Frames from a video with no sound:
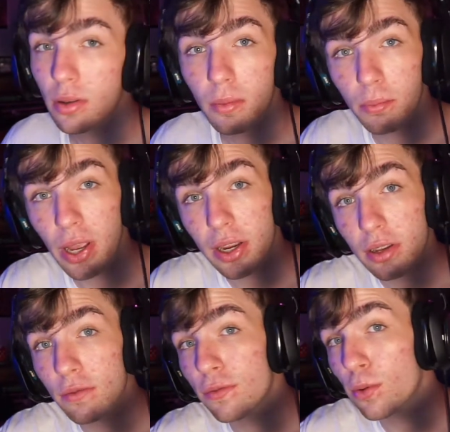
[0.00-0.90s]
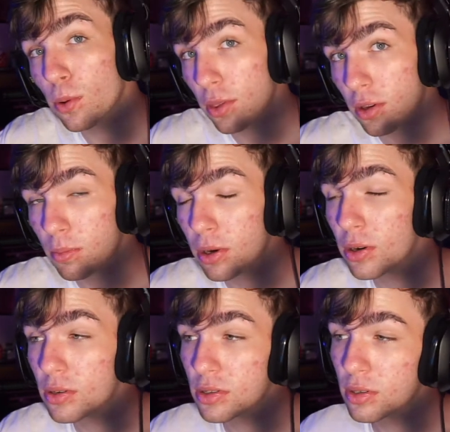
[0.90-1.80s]
back and forth
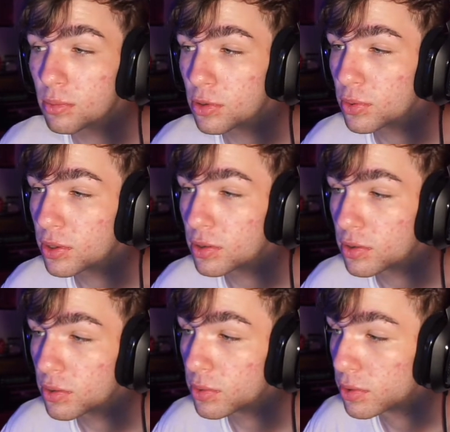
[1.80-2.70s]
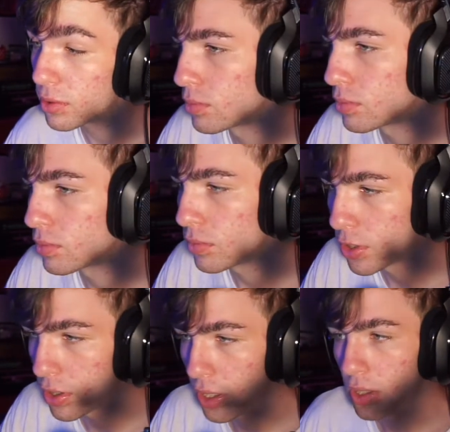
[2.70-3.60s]
comparison between the two.
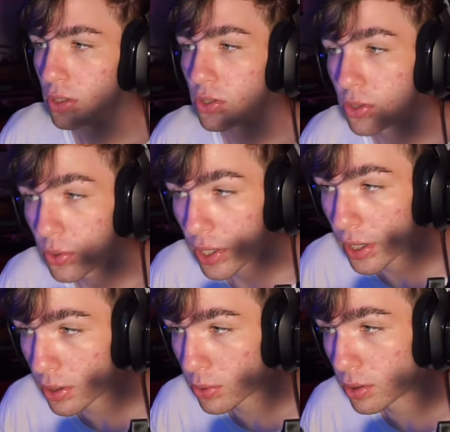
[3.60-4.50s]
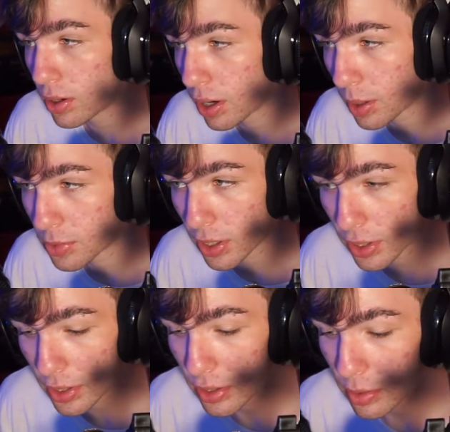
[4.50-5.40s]
So now I'm talking
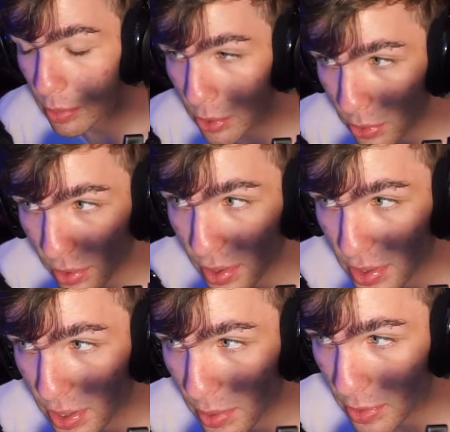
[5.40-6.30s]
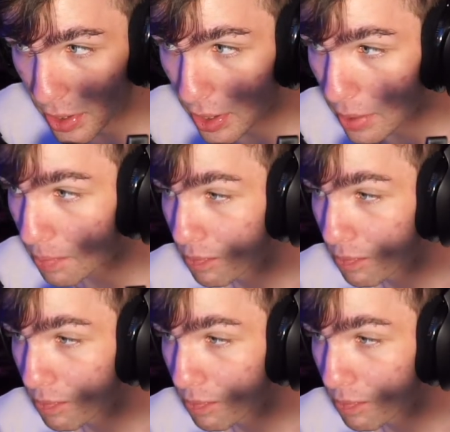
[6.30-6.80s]
into both at the same time,